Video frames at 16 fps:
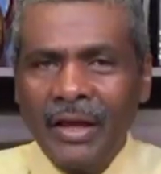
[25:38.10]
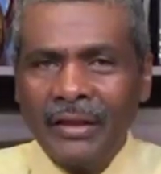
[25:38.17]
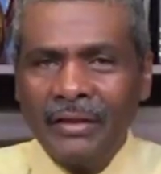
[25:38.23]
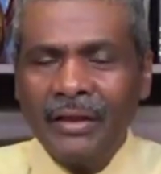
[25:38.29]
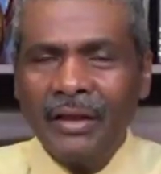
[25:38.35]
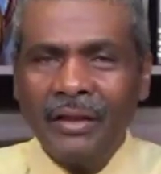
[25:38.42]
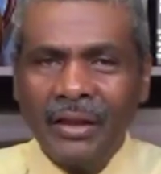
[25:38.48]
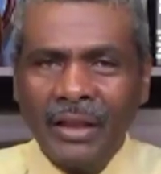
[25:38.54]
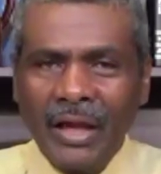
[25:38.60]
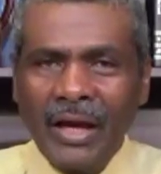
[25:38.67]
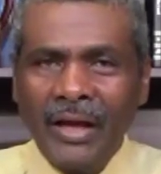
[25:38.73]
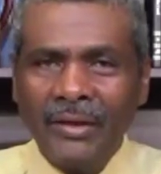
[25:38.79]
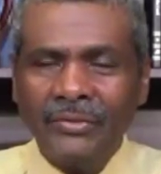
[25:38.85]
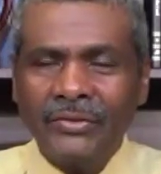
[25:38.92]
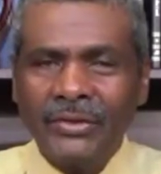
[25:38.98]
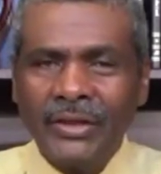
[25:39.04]
at their
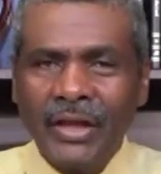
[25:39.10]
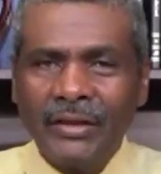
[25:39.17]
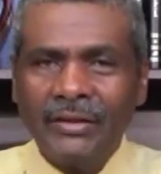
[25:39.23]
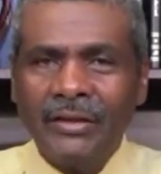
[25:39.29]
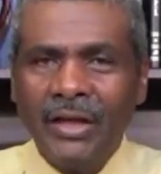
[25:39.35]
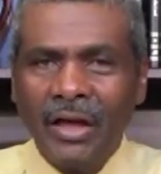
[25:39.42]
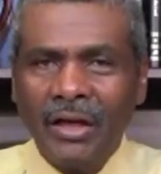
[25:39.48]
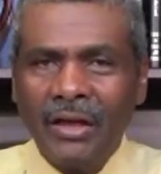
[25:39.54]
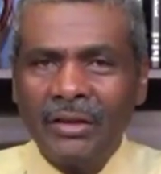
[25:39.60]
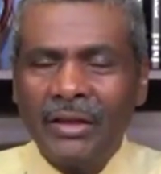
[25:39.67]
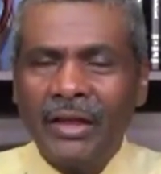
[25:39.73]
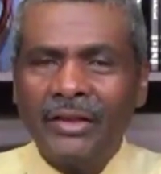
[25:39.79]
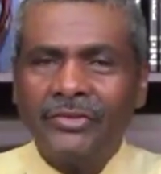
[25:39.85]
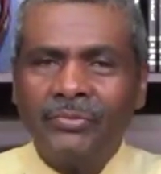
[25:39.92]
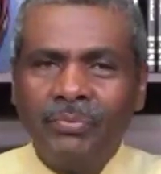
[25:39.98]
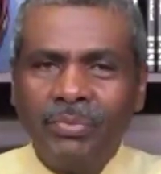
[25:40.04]
lives that God
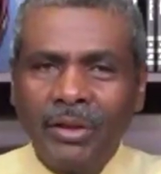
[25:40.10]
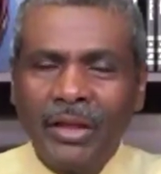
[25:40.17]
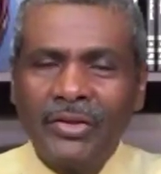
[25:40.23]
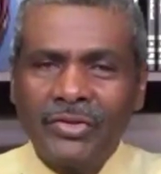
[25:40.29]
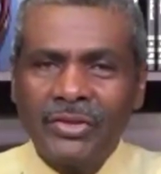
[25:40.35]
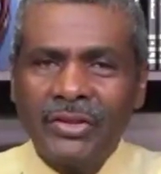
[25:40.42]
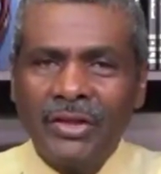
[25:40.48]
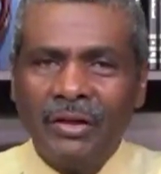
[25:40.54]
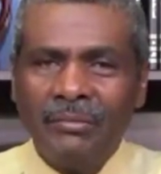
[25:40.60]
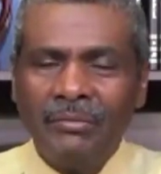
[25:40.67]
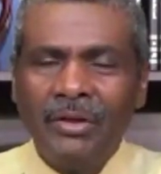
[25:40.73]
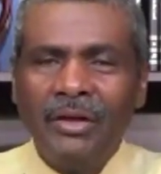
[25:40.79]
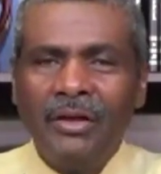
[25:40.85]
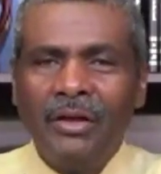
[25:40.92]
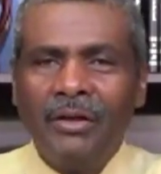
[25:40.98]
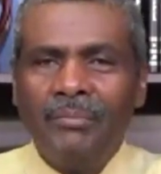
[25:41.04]
has blessed them
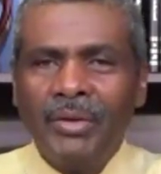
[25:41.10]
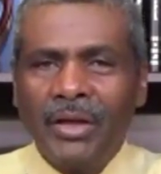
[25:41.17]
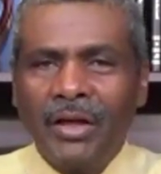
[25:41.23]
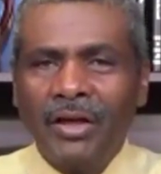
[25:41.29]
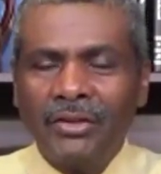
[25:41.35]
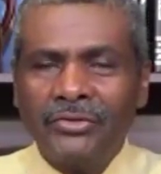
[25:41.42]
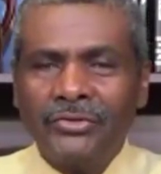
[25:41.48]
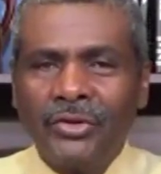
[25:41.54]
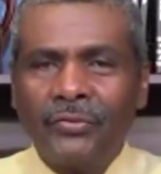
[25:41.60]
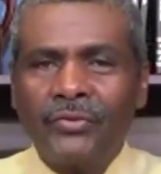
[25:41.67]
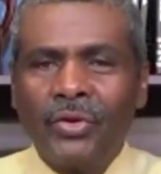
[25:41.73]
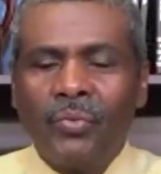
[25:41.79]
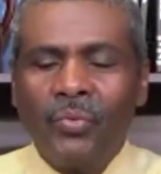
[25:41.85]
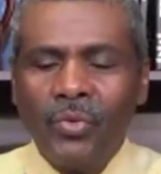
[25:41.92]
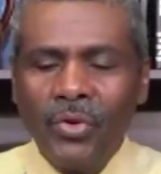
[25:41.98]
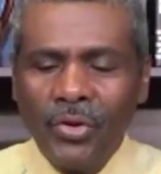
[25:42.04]
because of
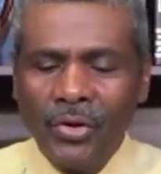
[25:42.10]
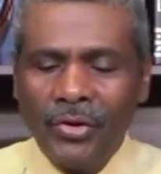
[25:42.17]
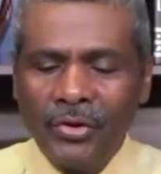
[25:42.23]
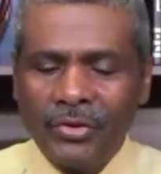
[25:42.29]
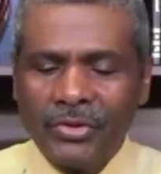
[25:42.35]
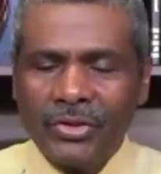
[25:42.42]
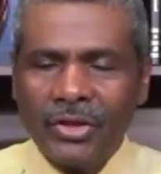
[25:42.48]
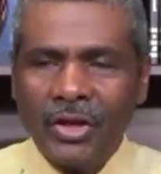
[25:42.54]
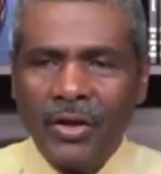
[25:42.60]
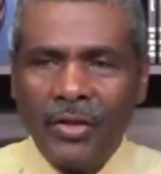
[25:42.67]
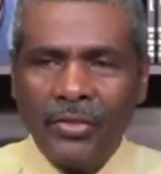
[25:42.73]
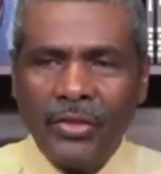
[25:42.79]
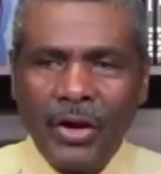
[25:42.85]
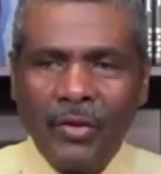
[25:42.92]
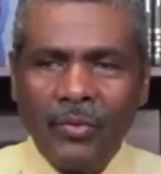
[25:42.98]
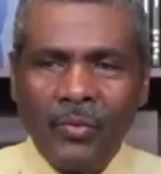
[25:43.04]
the words
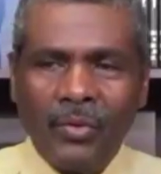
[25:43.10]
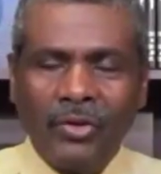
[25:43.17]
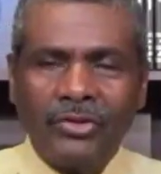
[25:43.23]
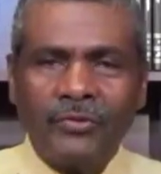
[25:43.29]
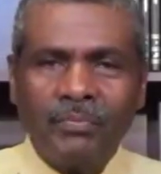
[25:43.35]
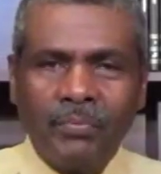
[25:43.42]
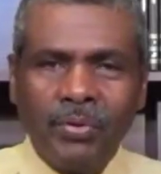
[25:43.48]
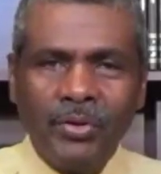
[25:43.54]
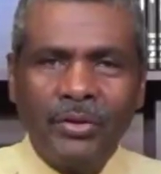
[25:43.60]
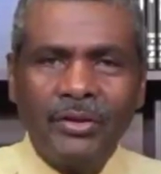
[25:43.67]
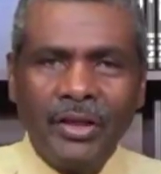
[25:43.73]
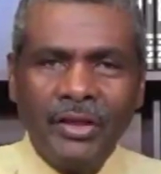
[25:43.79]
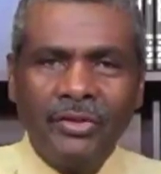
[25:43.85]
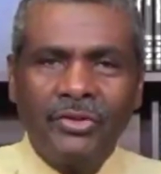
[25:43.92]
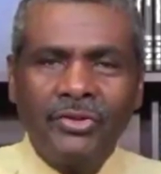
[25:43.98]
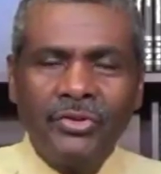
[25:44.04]
that was put
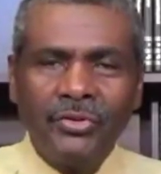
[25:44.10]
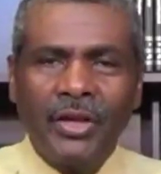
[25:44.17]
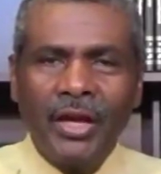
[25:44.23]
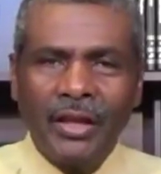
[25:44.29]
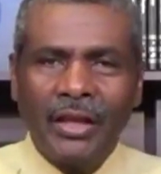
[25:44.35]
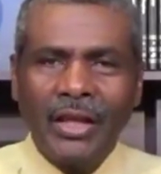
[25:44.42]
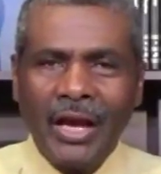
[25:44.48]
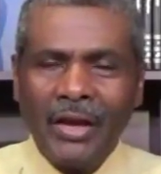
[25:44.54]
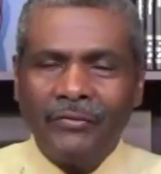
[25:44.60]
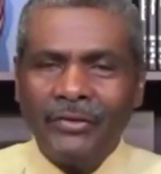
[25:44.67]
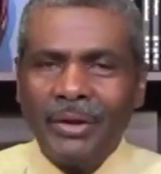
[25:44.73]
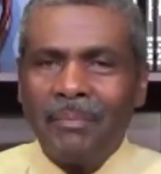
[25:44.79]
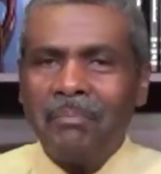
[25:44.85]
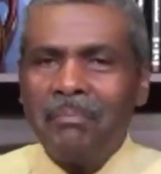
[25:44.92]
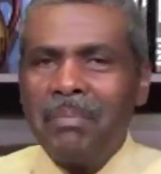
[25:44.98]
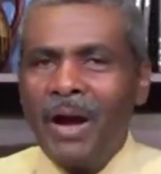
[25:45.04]
into their life,
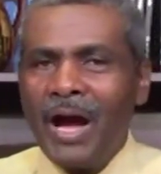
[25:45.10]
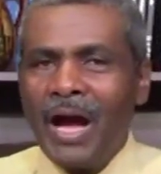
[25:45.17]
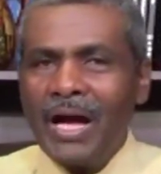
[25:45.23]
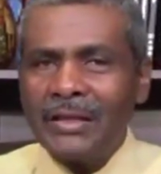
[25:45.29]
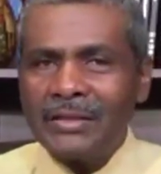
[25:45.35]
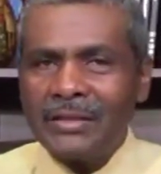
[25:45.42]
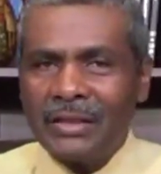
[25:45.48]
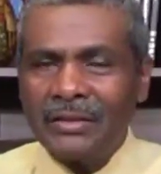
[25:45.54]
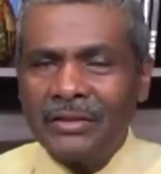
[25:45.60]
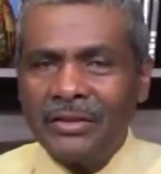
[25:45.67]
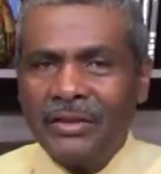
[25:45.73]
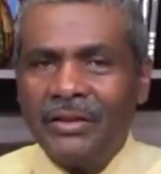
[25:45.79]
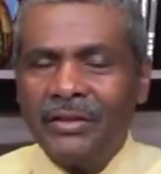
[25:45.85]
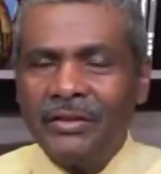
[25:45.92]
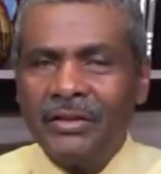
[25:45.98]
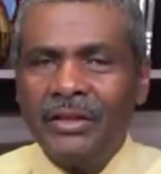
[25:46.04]

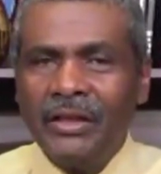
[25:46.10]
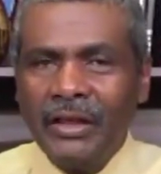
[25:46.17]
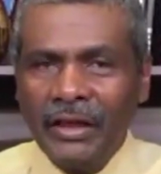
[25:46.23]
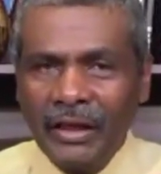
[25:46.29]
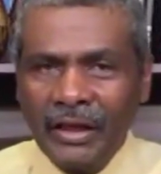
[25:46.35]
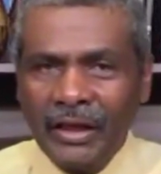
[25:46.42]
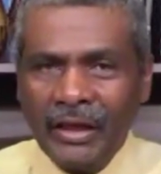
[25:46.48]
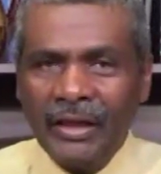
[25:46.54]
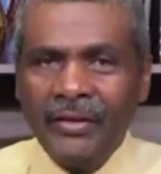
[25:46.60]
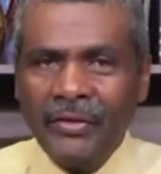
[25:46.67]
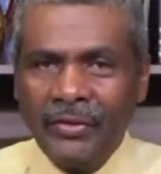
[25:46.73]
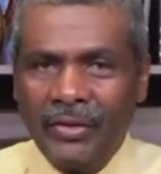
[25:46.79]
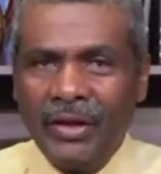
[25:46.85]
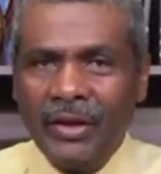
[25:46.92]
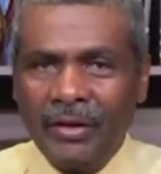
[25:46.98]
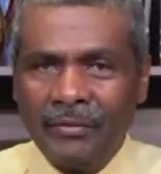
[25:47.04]
deposited in
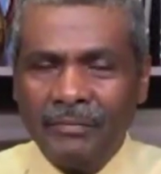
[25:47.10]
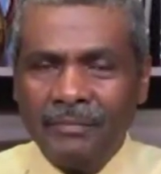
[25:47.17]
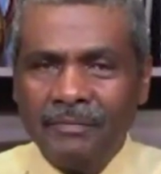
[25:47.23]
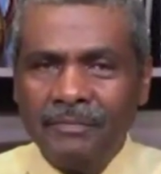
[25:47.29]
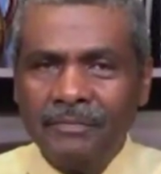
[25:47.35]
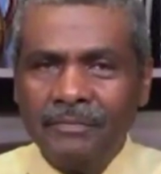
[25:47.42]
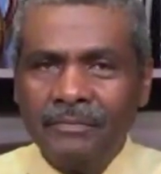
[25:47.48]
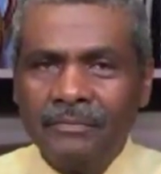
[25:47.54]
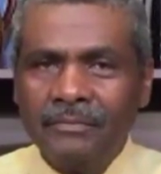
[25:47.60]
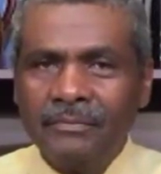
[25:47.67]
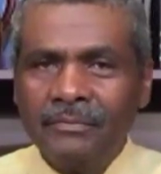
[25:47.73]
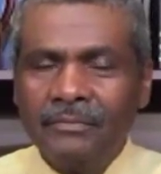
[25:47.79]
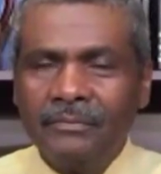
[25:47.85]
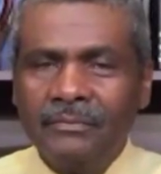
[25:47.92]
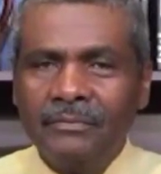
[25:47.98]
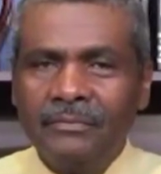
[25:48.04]
them.
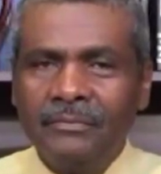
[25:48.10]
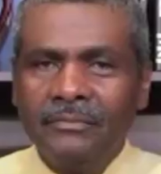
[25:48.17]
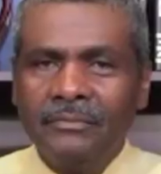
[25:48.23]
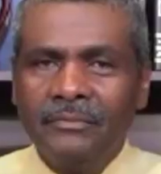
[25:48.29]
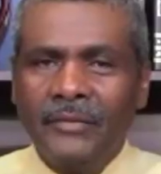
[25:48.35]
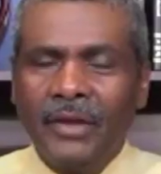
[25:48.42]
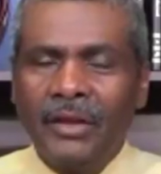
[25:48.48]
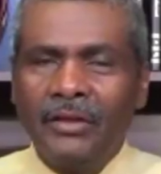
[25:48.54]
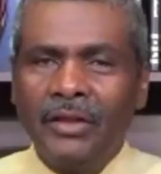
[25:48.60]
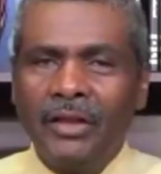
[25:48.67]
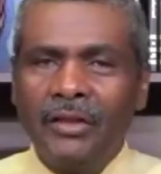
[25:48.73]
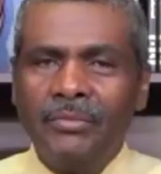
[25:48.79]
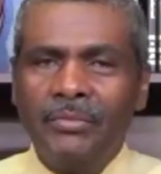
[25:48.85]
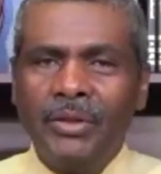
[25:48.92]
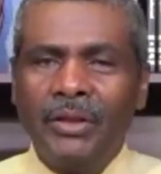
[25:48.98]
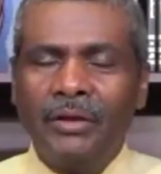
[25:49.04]
And
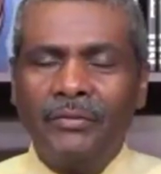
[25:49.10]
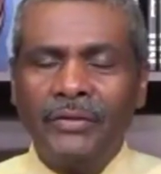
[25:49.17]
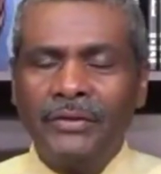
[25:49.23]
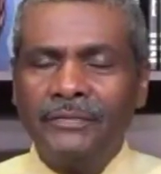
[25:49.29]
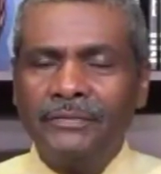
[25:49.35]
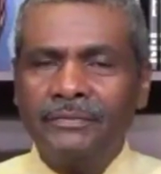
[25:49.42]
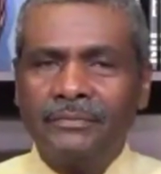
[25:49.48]
dearly beloved,